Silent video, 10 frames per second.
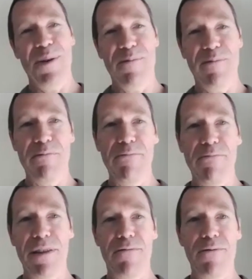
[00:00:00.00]
but when we
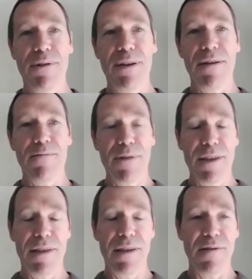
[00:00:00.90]
went through it
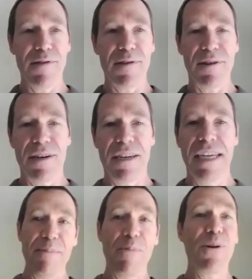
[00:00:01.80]
with the user,
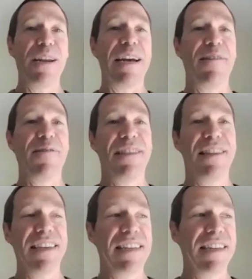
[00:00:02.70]
they pointed out
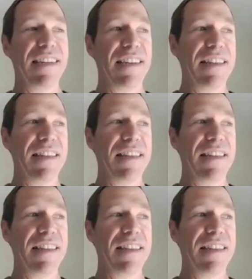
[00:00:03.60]
that